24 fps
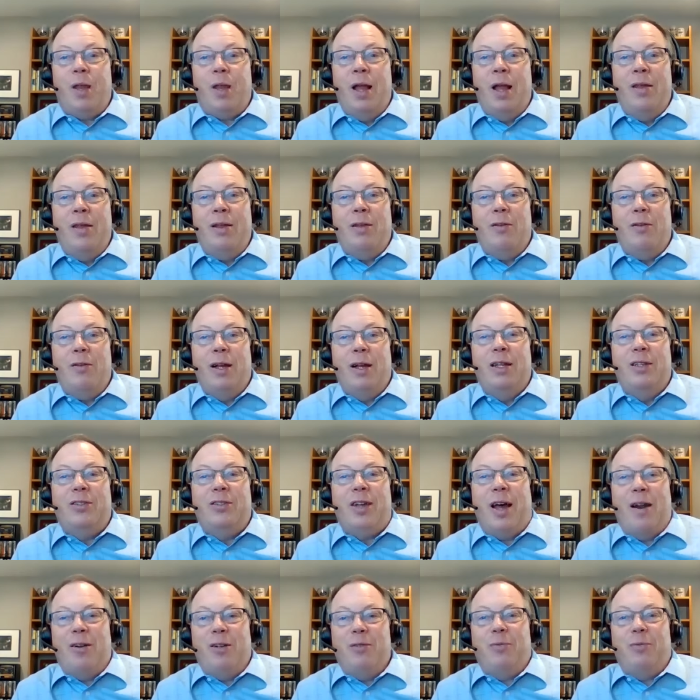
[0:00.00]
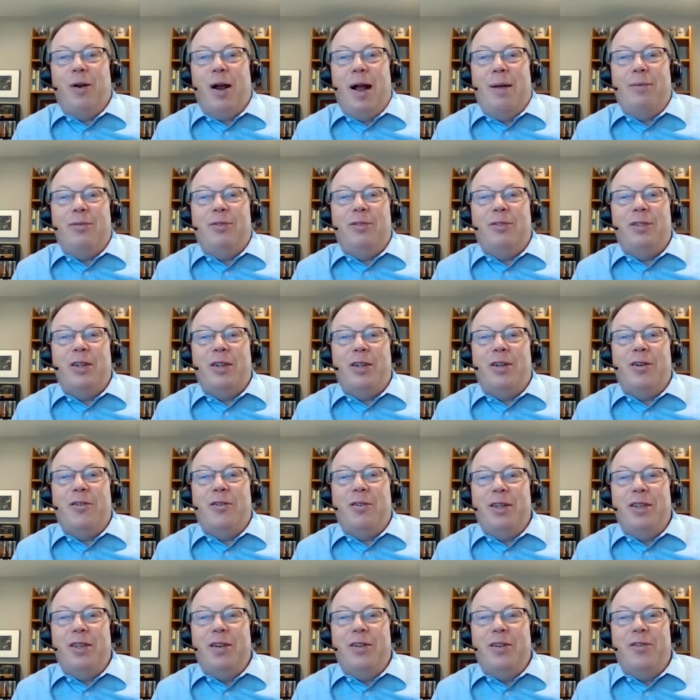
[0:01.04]
I think there were insiders perhaps in the
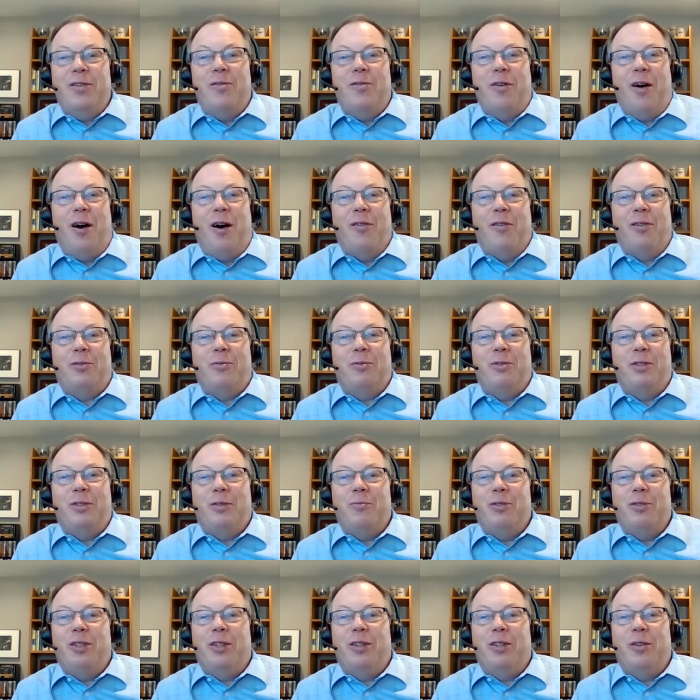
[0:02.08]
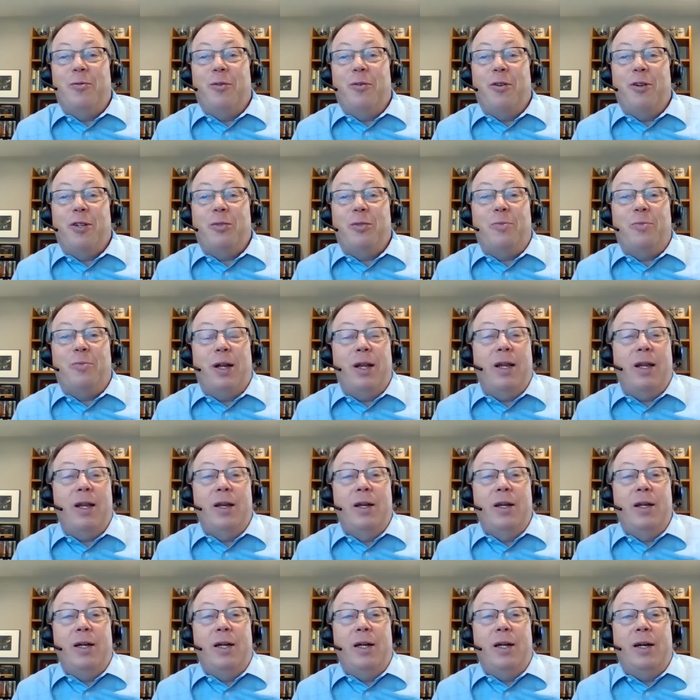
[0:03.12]
DoD that knew all this was was in the works, but
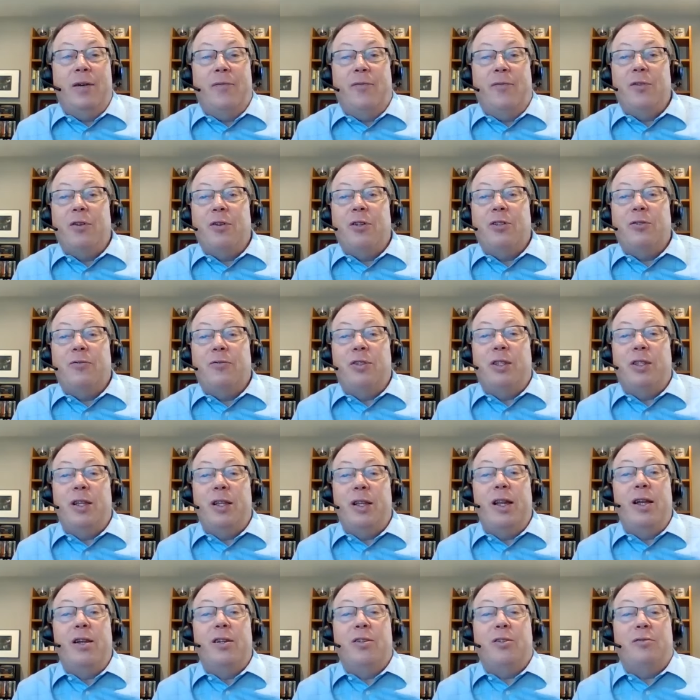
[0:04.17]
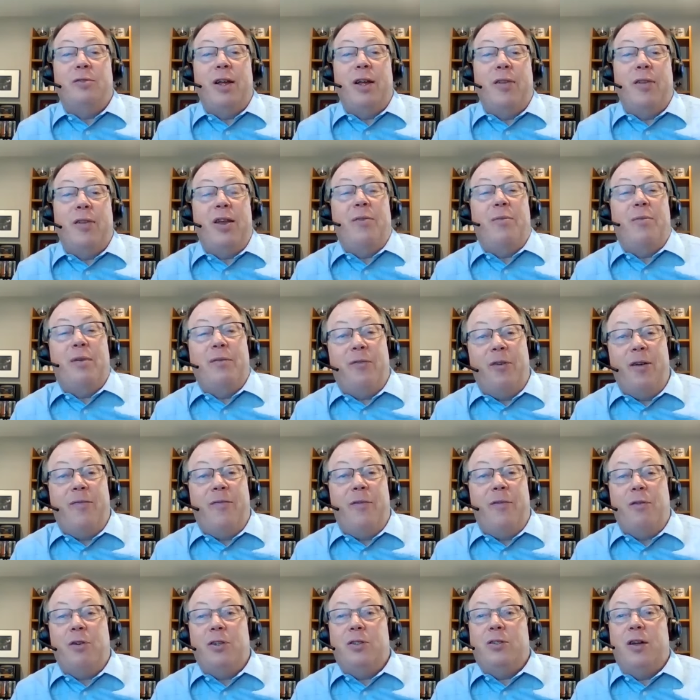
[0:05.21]
uh, for those of us in the industry, I think have been very
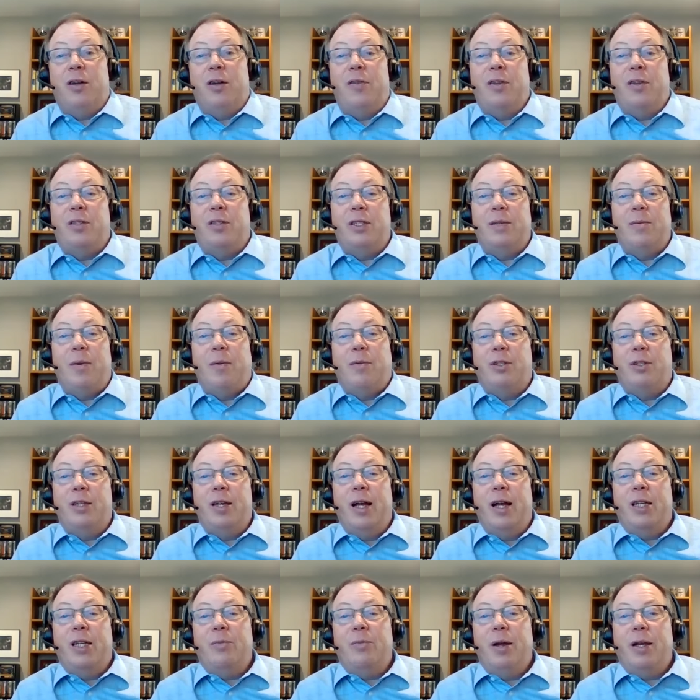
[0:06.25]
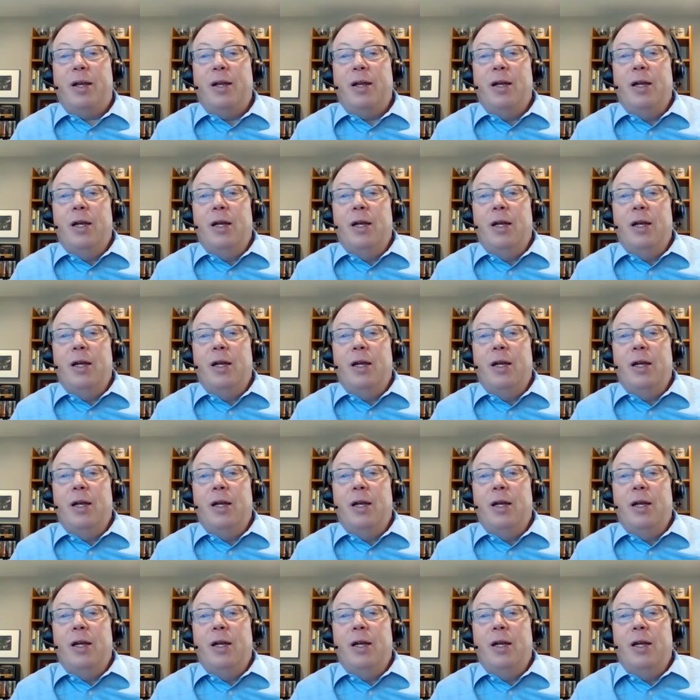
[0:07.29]
focused on the CMMC aspect.